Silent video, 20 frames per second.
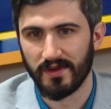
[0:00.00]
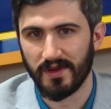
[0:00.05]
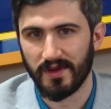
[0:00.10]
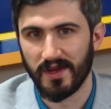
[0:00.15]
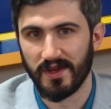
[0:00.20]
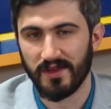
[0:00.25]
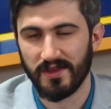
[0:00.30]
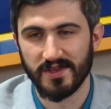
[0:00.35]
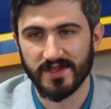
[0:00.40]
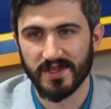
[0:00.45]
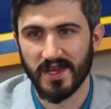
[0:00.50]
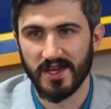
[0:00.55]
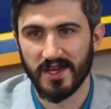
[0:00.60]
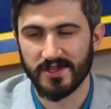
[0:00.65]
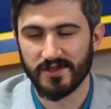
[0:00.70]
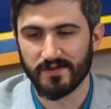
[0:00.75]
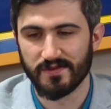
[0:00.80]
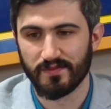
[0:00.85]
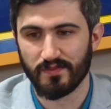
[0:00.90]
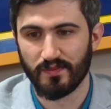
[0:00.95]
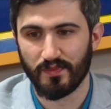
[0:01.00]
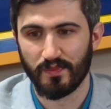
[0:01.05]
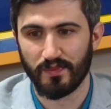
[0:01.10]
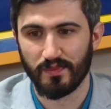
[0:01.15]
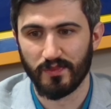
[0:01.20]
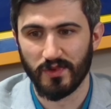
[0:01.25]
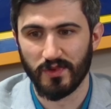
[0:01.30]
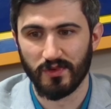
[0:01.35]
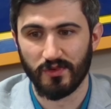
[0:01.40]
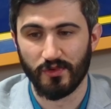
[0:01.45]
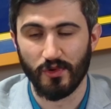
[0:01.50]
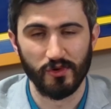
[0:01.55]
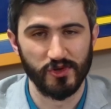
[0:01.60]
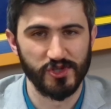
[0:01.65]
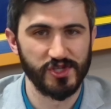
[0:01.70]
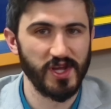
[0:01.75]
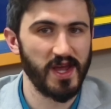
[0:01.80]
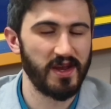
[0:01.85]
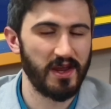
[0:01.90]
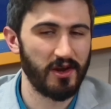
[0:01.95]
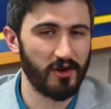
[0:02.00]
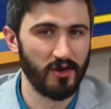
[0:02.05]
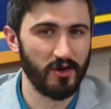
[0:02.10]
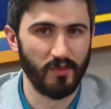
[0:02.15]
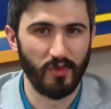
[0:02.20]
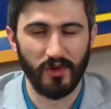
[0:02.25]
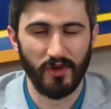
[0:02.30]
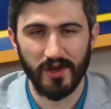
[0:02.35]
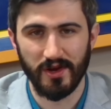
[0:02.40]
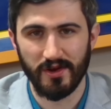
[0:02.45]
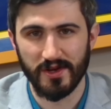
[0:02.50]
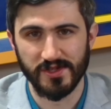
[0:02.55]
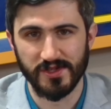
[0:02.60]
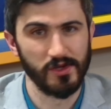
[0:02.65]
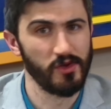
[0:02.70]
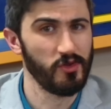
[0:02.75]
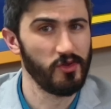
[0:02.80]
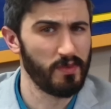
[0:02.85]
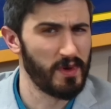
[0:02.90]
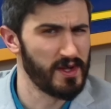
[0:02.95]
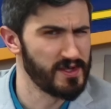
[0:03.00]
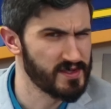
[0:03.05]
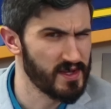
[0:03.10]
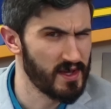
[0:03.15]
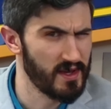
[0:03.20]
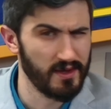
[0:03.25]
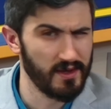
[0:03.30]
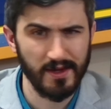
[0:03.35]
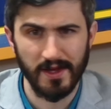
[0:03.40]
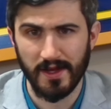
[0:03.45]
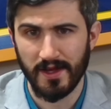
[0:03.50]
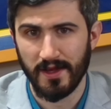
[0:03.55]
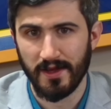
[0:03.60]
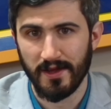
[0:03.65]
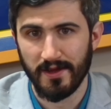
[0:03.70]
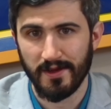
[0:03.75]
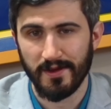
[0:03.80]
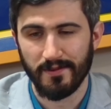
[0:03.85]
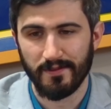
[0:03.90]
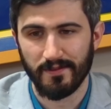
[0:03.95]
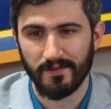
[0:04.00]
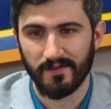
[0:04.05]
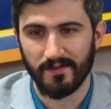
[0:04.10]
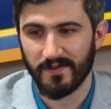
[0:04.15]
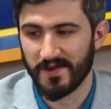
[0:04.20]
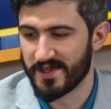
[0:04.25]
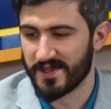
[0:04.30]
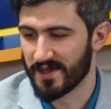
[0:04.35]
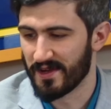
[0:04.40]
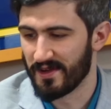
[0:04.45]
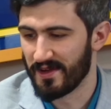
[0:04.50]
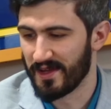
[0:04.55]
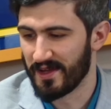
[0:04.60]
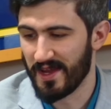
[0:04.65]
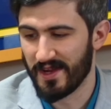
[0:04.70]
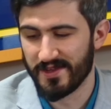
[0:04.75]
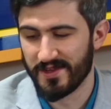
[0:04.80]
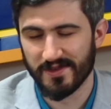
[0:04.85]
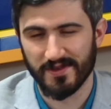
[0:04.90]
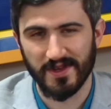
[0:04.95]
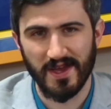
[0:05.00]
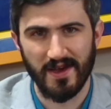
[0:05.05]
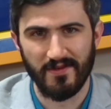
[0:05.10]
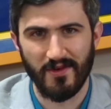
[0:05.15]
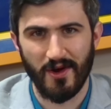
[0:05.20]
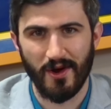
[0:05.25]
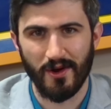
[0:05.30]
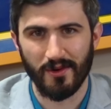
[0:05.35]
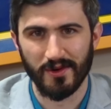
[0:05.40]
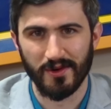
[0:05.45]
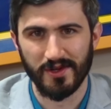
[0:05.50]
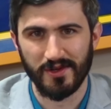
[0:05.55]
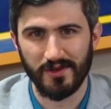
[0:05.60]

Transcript: And in this case, throw shade at her employer, as the youth might say. Which, again, is kind of awkward to